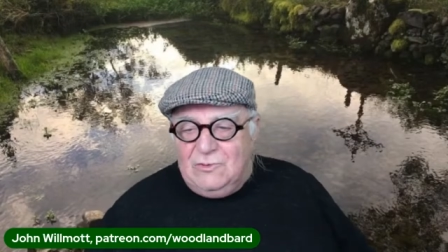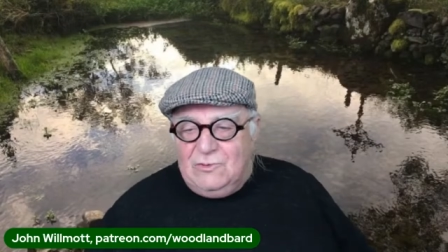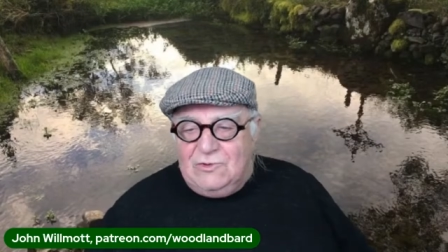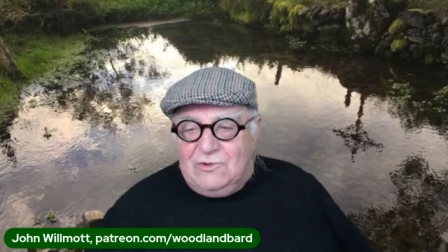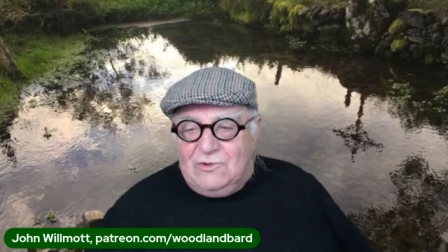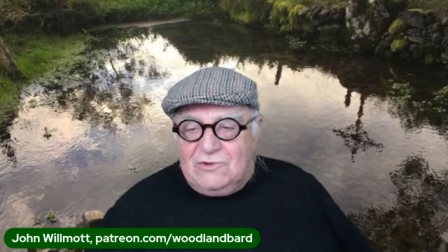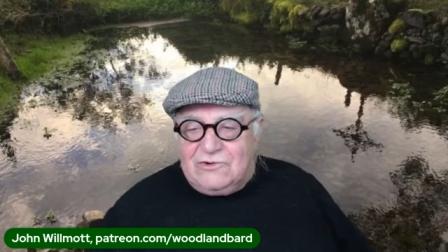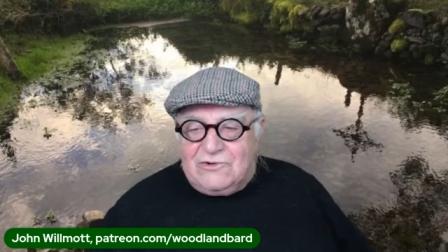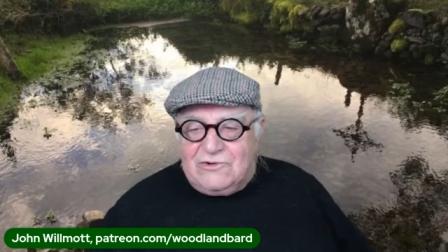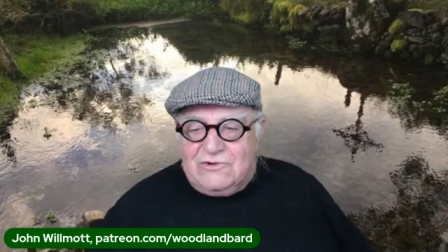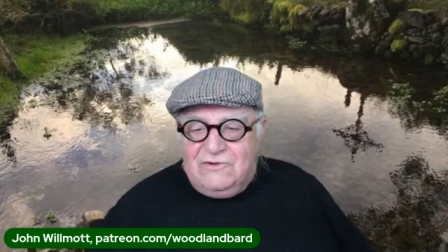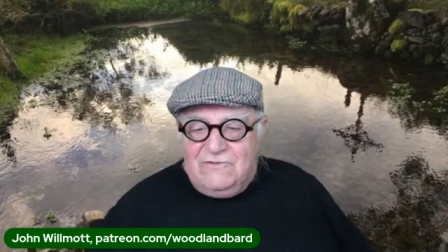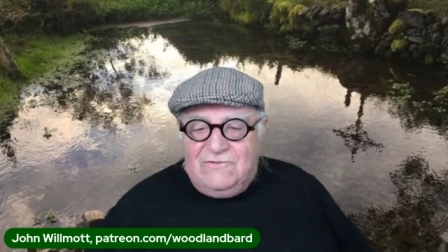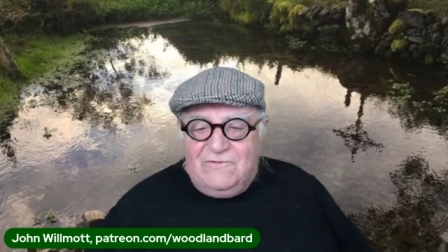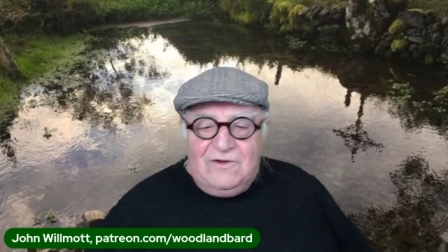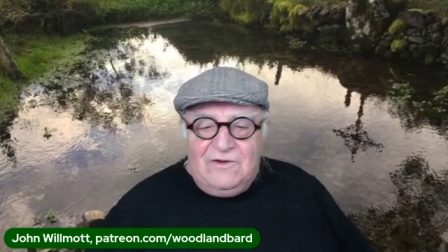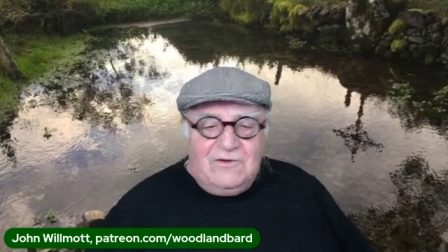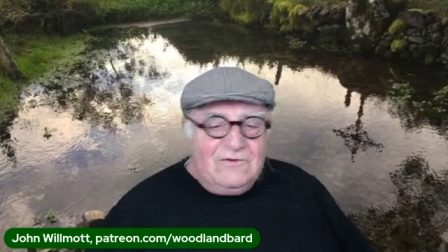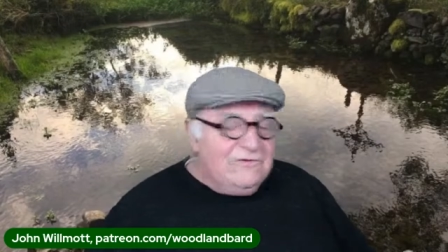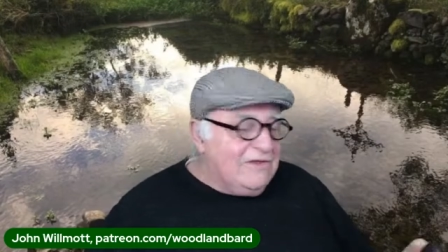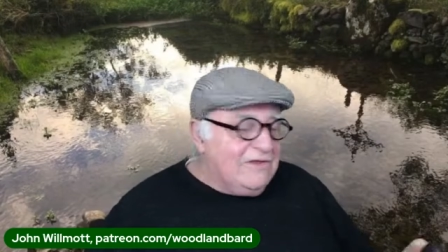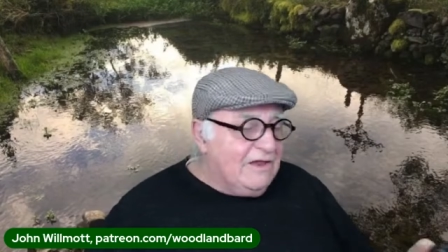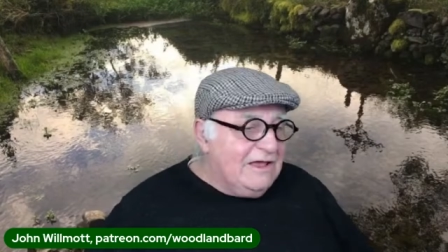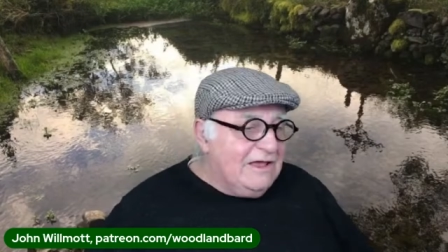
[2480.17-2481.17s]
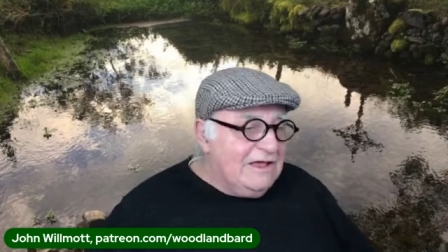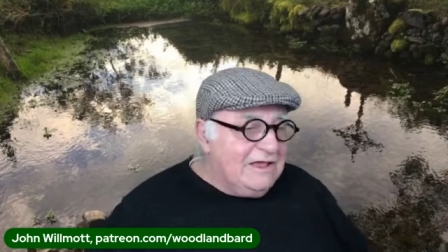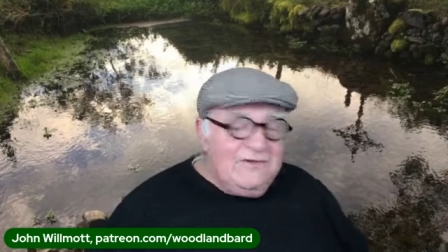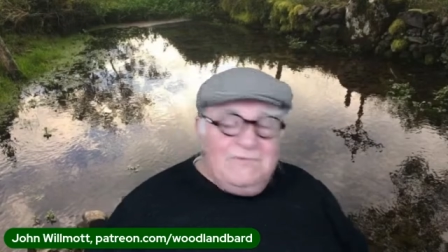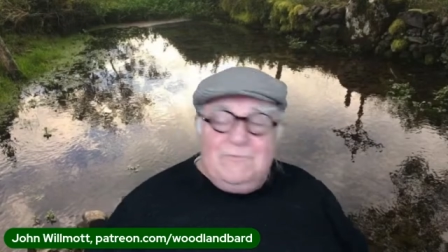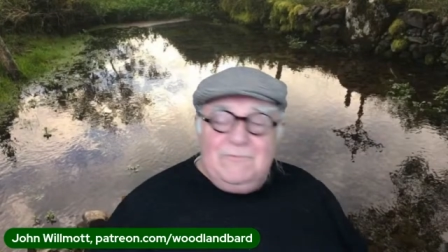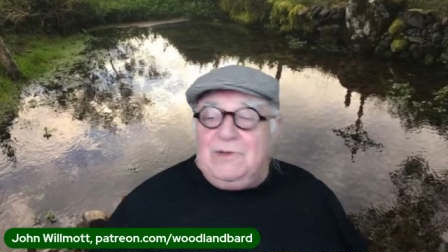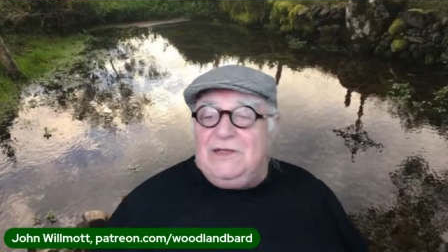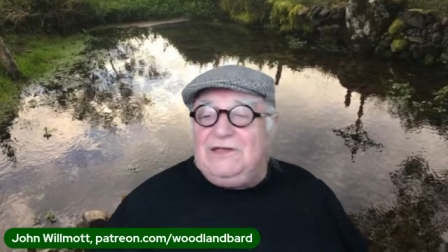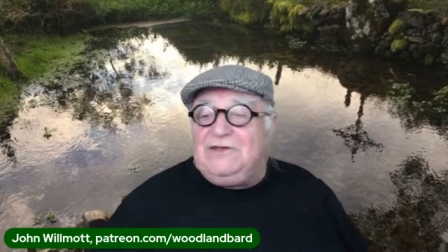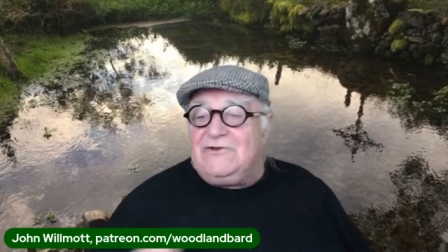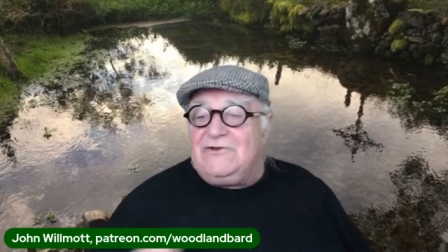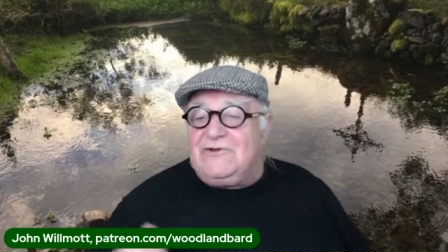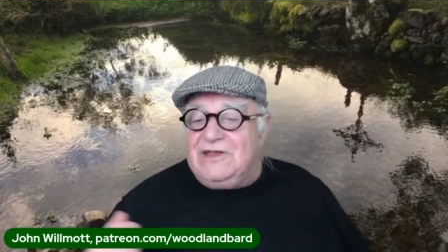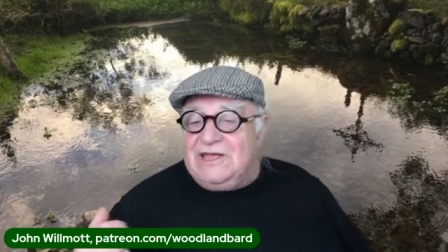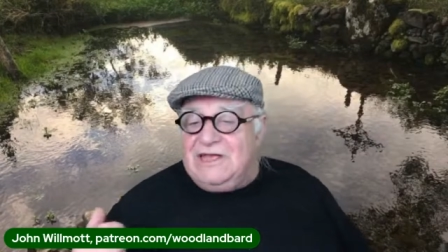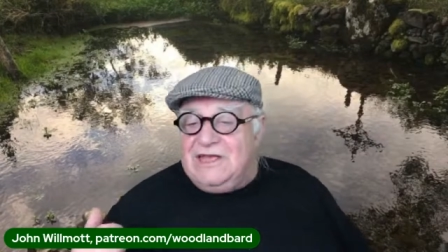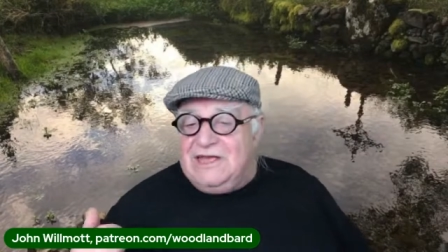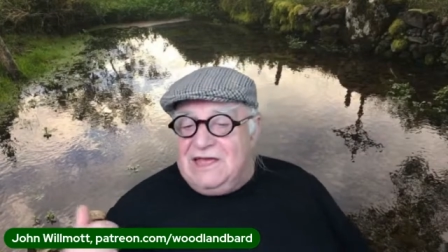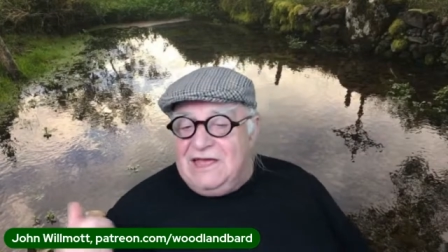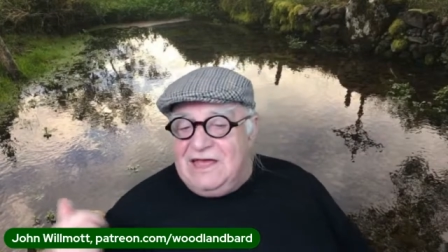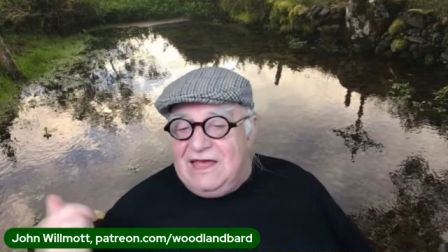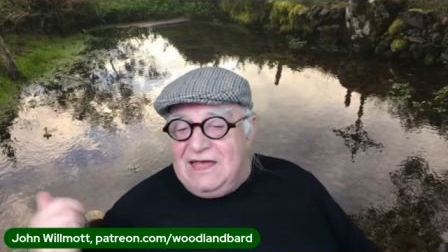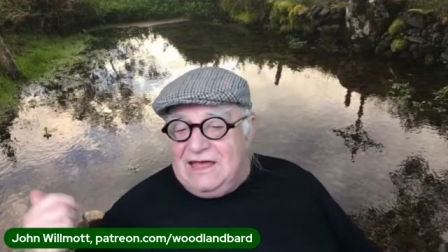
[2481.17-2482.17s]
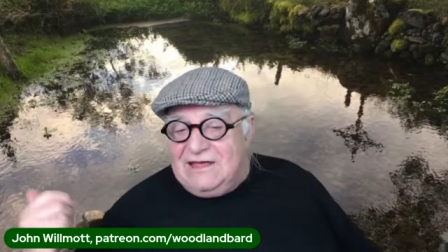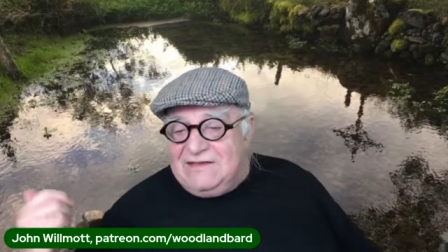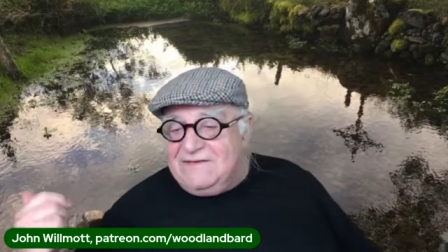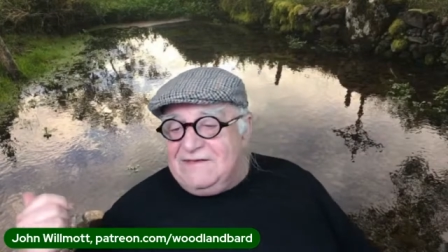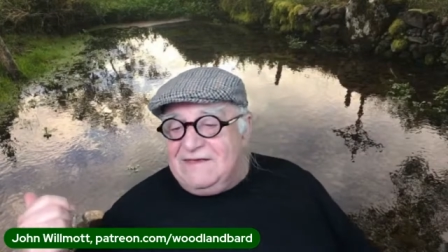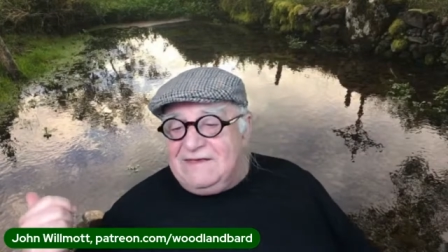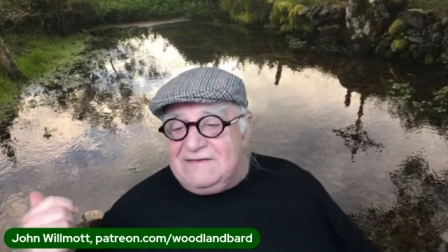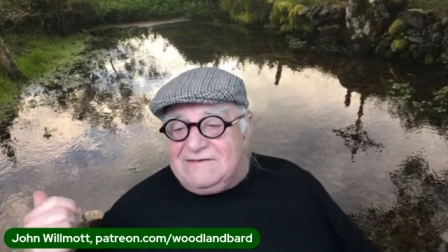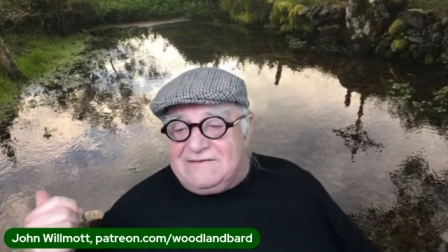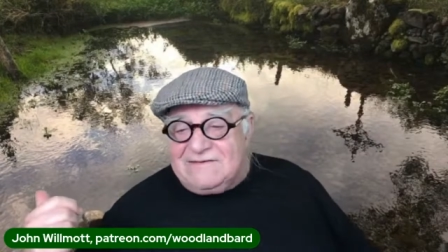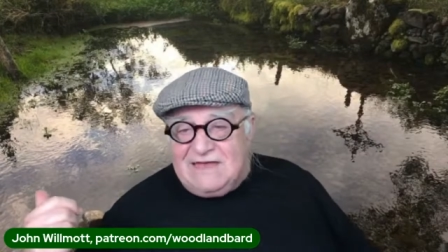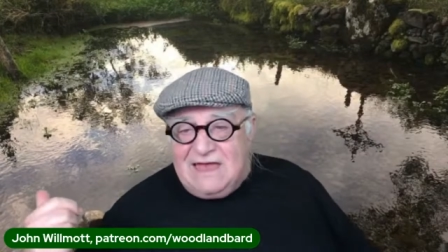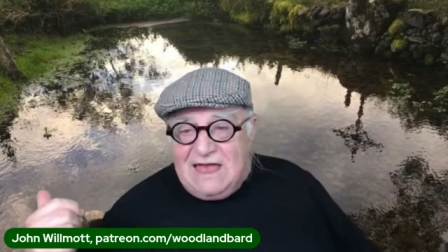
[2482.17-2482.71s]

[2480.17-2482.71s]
the water, it feels like you've been drinking excess